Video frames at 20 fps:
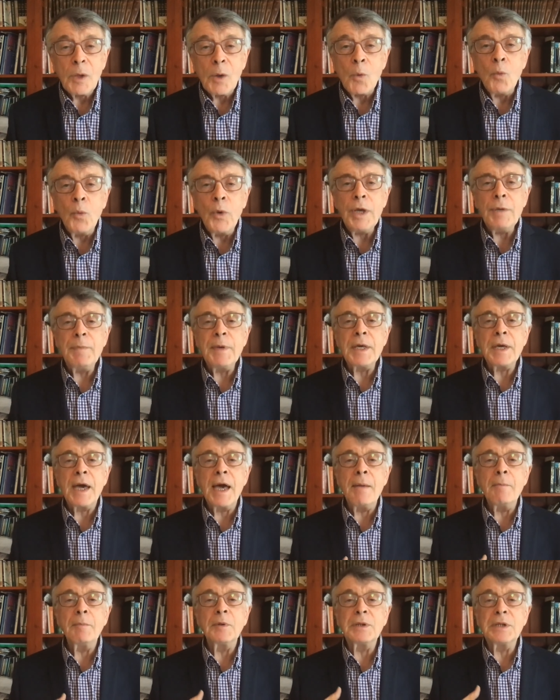We
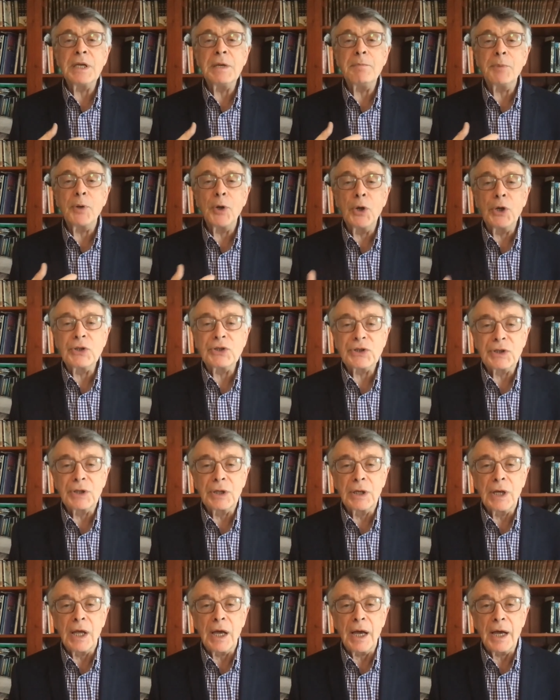become
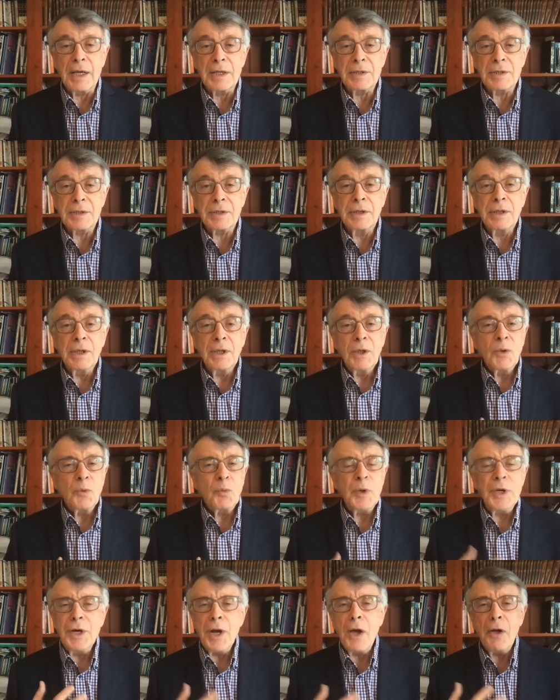depersonalized.
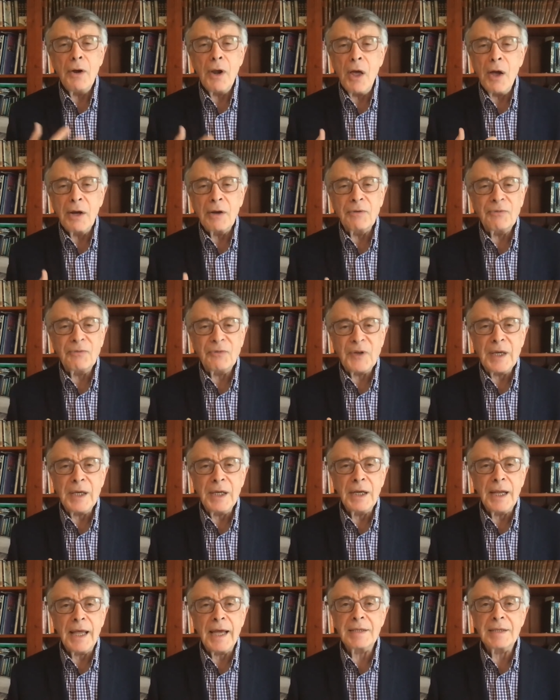We no longer
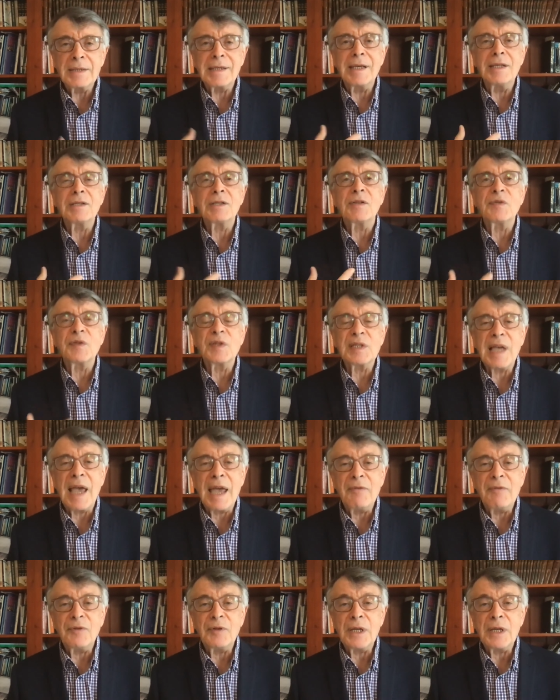feel our sense of
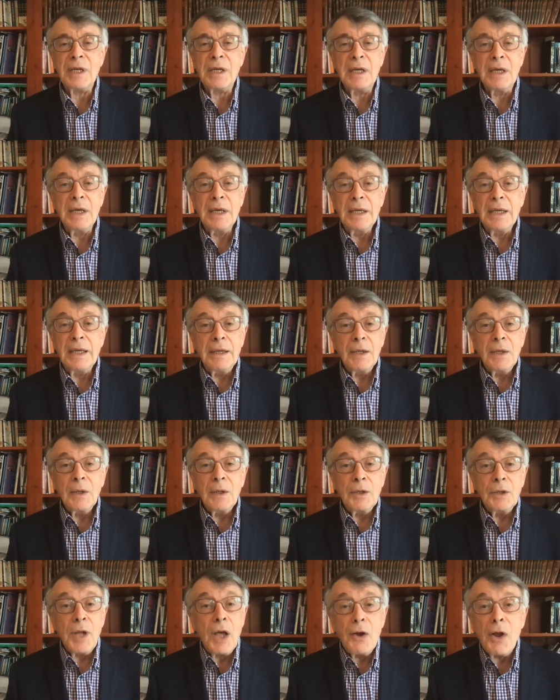safety,
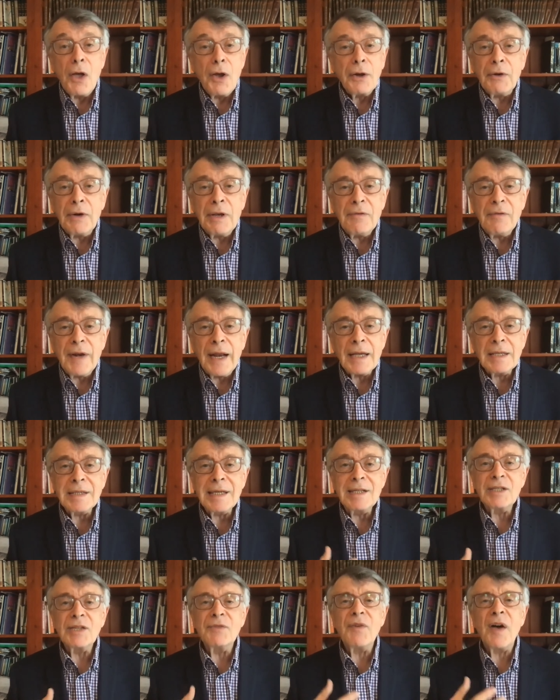no longer even our
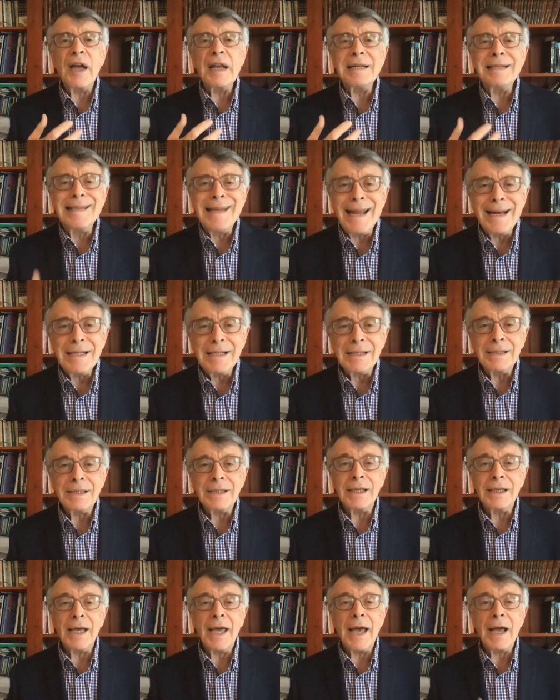sense of
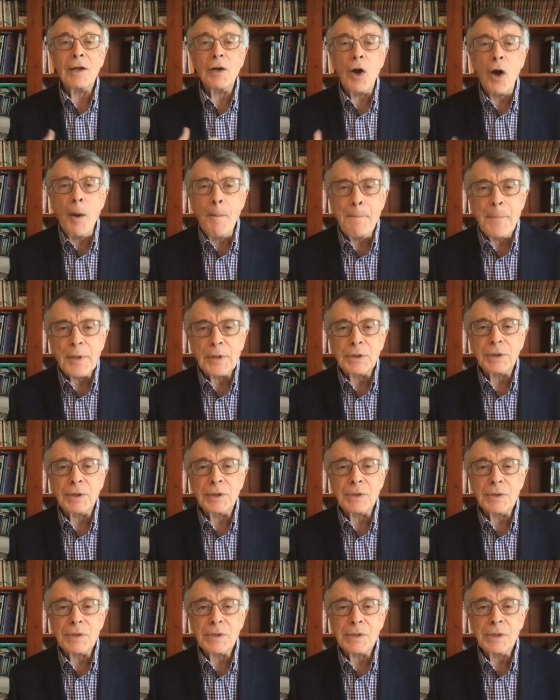identity, our
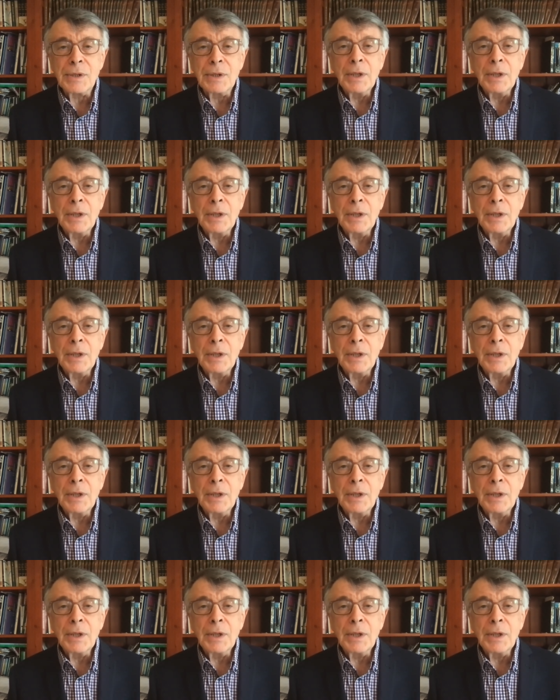competence,